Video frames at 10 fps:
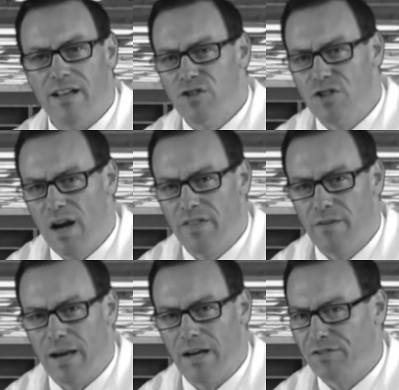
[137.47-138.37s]
shock the
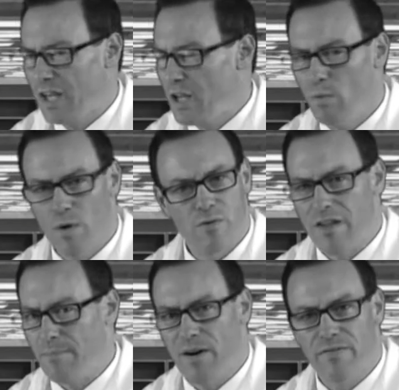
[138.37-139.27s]
mouse, he won't
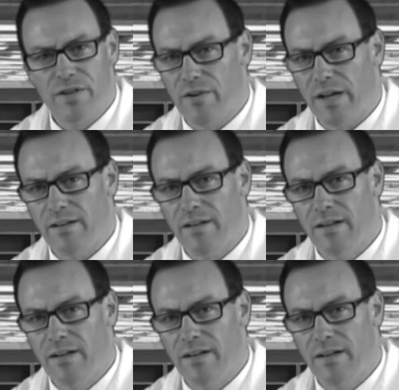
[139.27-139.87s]
step off the grate.